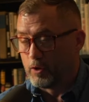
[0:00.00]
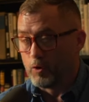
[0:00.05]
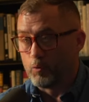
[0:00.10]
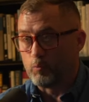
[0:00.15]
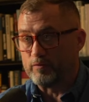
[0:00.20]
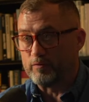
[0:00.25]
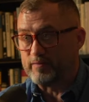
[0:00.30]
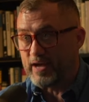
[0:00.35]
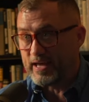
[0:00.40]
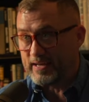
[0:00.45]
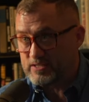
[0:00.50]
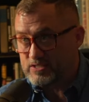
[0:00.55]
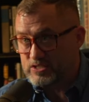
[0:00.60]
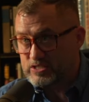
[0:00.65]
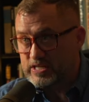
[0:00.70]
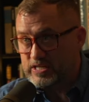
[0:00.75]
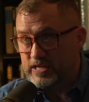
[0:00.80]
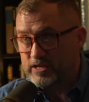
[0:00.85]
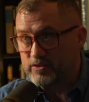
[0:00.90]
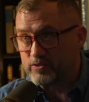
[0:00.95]
We've got to
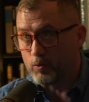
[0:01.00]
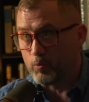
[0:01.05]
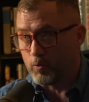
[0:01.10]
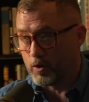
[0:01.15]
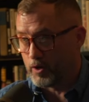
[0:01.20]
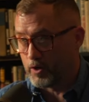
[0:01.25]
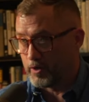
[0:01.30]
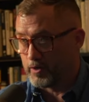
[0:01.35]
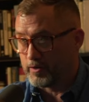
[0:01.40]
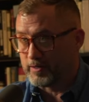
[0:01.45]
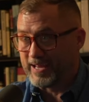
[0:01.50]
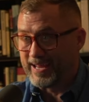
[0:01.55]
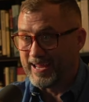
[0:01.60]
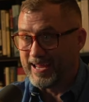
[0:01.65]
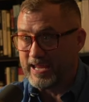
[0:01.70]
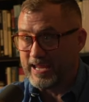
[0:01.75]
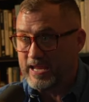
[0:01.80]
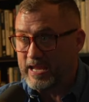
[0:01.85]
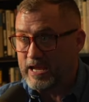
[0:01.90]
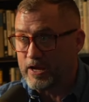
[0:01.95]
see the Word,
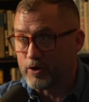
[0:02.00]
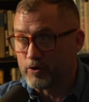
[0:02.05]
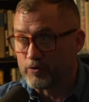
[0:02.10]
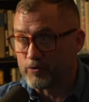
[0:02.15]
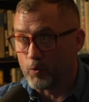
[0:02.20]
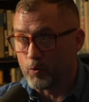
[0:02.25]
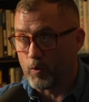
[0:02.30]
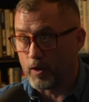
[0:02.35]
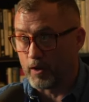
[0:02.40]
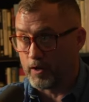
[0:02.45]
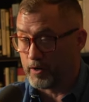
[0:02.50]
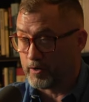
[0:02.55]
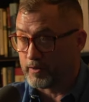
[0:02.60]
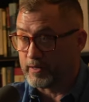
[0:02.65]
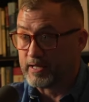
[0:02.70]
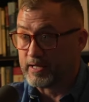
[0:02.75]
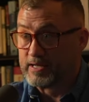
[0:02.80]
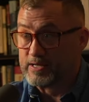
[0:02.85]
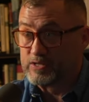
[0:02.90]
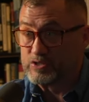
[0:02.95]
hear the Word,
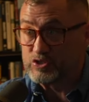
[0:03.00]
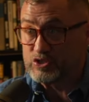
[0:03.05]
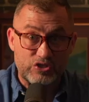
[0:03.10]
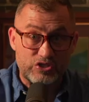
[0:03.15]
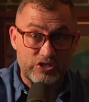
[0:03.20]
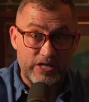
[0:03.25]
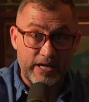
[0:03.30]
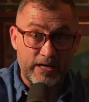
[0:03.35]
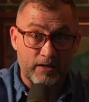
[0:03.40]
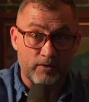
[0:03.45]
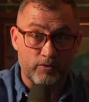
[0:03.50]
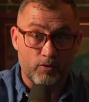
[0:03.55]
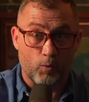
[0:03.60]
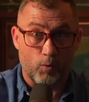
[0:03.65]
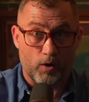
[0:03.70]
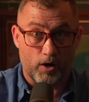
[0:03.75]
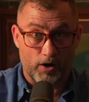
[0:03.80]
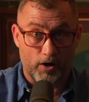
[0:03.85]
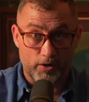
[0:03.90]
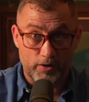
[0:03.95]
sing the
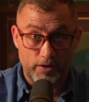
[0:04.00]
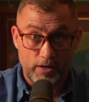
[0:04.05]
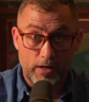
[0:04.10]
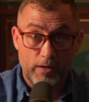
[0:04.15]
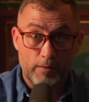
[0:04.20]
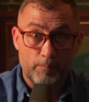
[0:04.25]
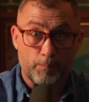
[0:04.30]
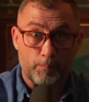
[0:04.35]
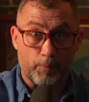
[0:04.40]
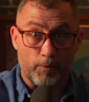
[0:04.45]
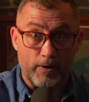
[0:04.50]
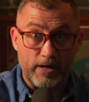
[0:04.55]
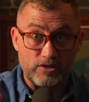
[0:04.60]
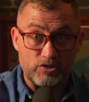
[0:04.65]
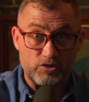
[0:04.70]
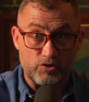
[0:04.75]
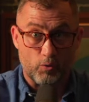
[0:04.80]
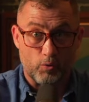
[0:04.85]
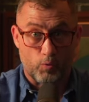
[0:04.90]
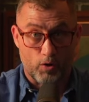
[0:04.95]
Word, preach
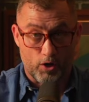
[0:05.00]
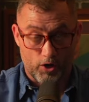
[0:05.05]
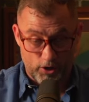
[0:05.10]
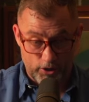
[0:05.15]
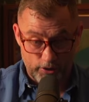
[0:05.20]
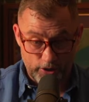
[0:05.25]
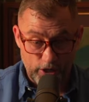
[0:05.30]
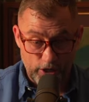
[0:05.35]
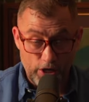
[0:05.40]
the Word,